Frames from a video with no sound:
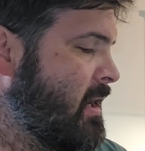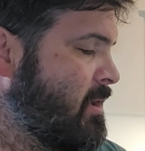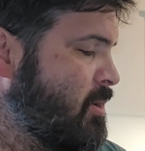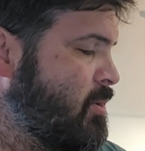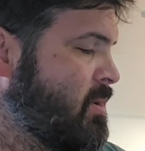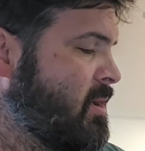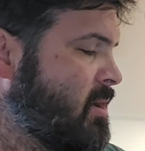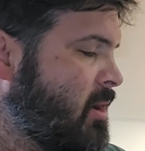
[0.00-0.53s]

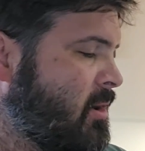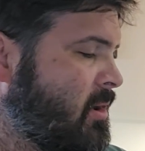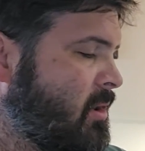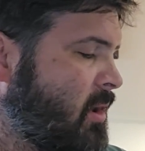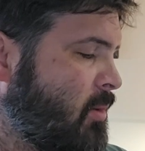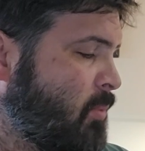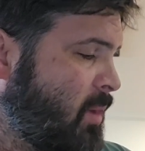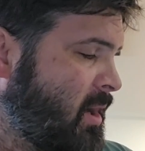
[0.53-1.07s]
You can call
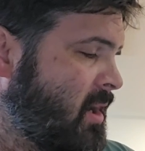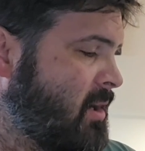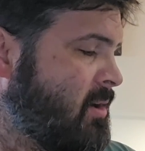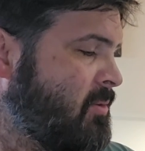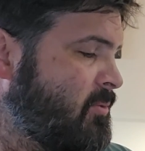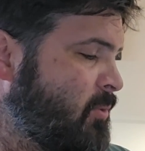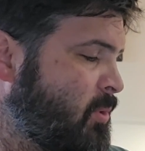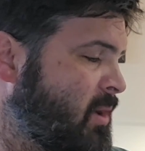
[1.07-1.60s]
a Waaagh
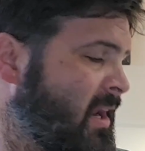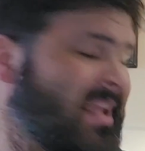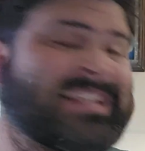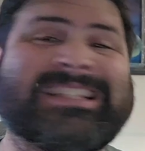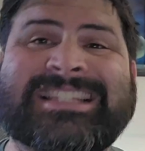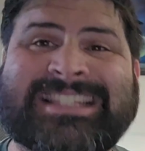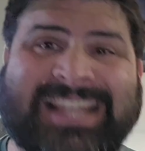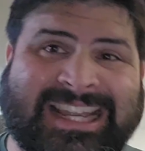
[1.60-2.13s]
for a
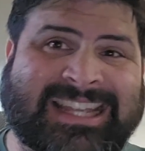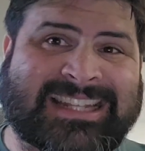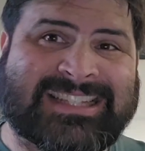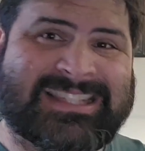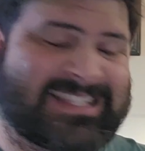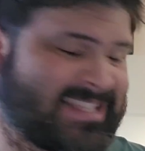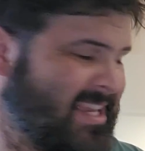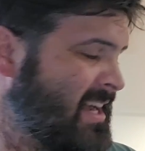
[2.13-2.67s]

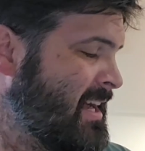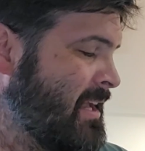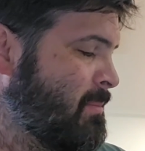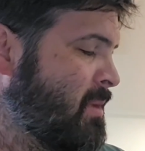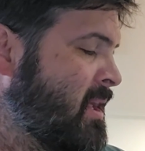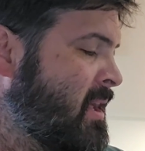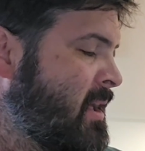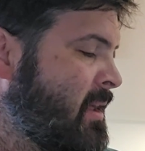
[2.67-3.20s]
second time
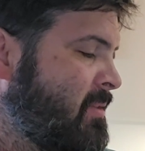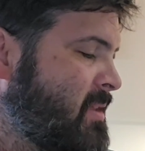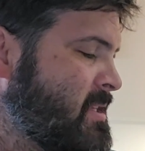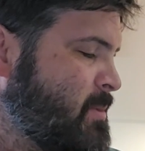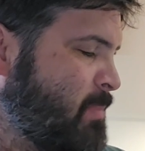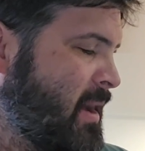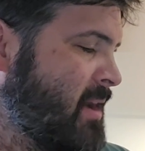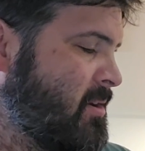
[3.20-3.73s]

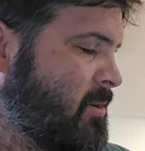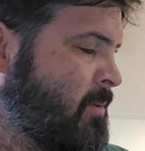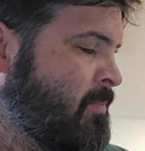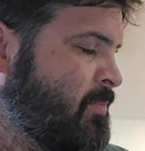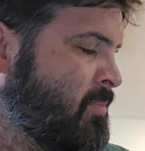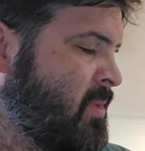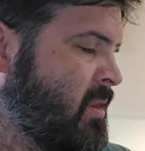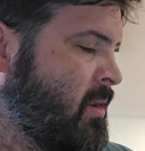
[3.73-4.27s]
this battle.
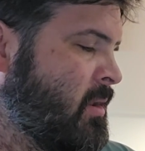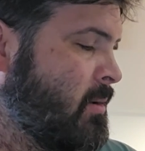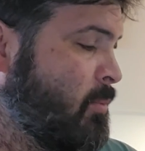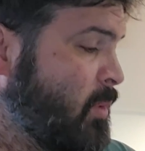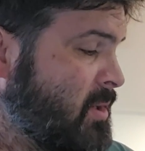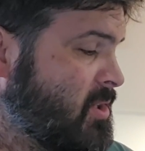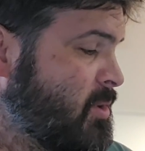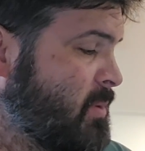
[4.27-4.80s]

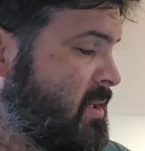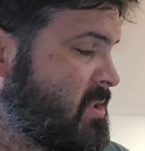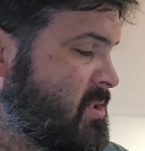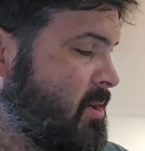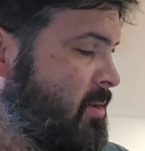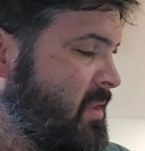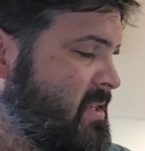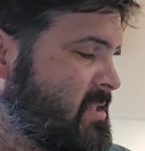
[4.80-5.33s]
When doing
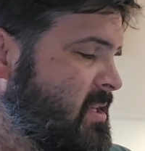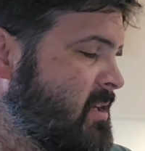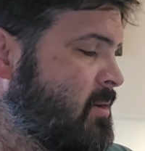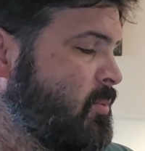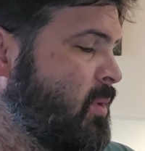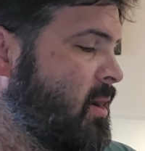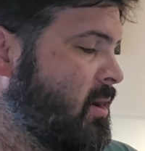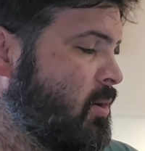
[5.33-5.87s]
so, that second
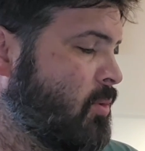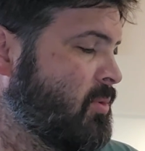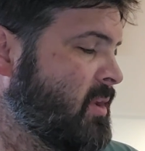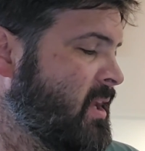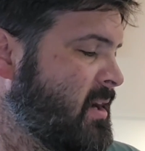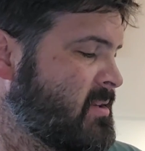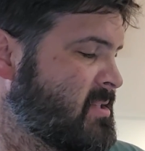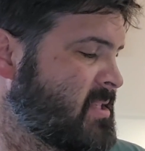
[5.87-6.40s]
Waaagh only
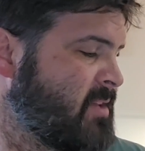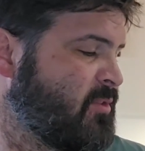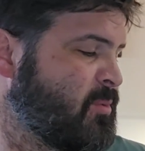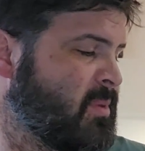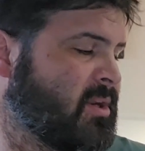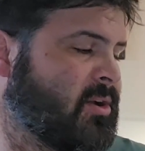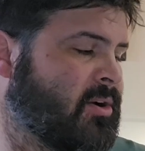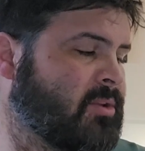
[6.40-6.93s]
counts as having
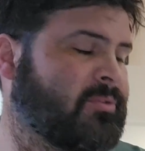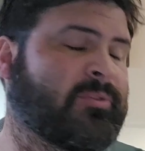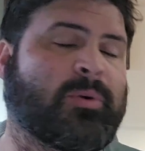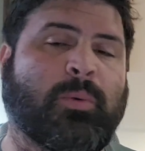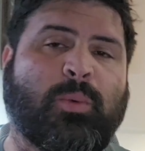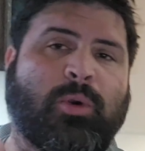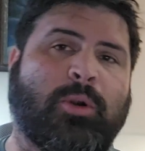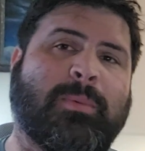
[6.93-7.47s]
been called for
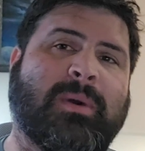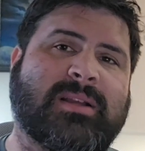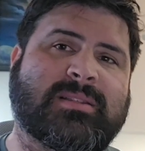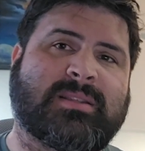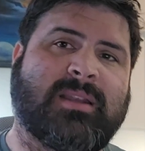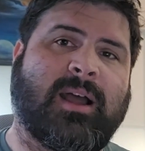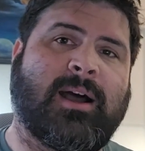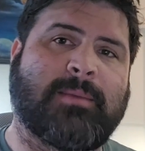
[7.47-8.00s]

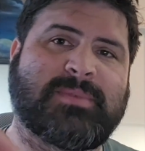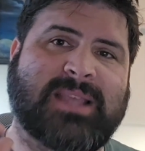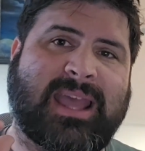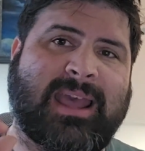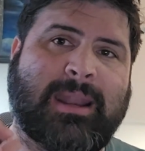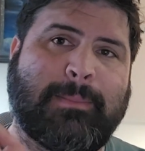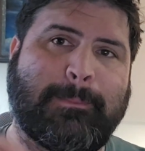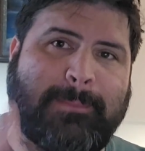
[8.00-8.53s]
Warboss, Knobs,
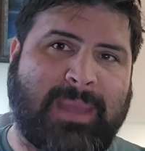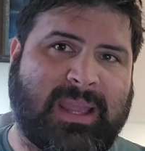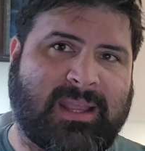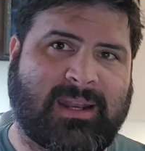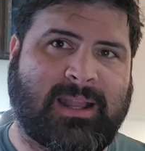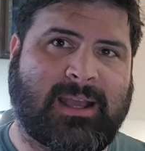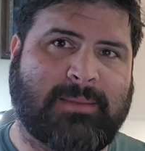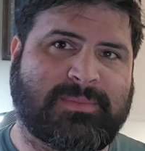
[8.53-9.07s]
and Mega
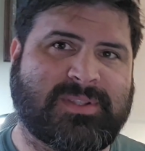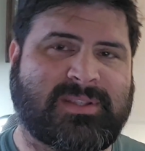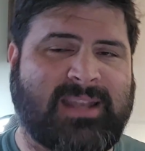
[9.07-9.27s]
Knobs.